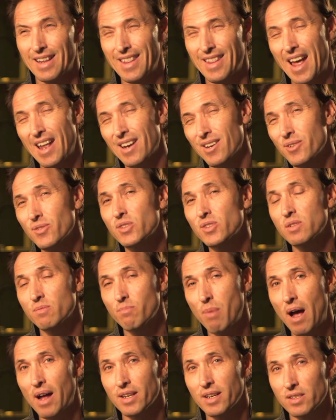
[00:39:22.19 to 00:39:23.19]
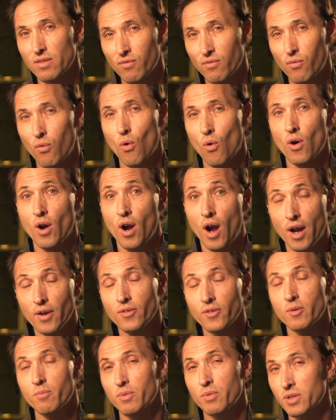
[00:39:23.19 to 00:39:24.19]
that new spot is
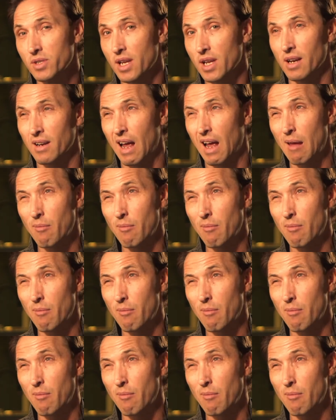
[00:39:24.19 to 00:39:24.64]
400%.